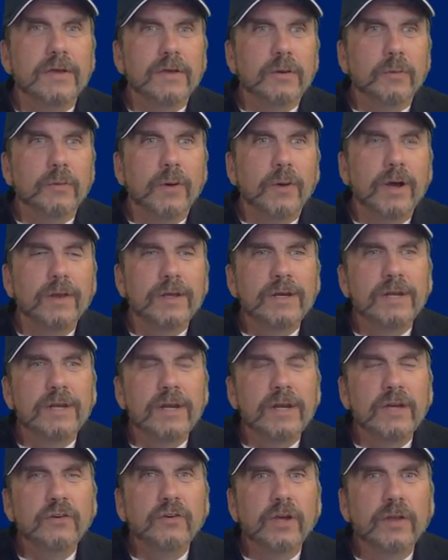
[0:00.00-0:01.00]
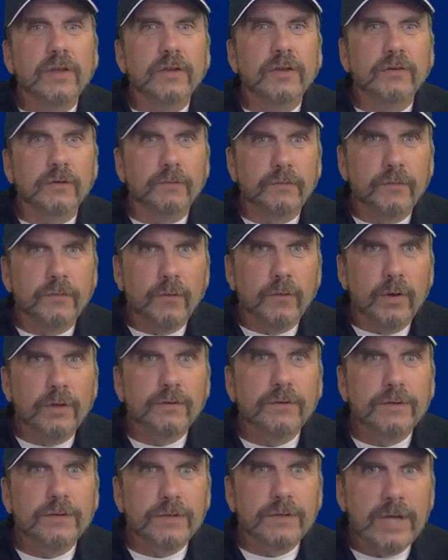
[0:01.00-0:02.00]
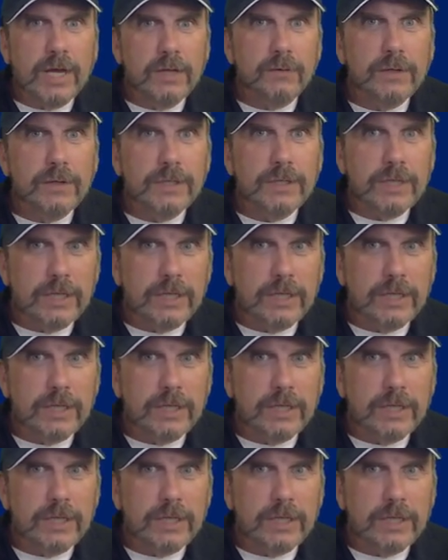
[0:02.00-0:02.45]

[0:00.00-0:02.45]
Well, in a nutshell, it's a fault-tolerant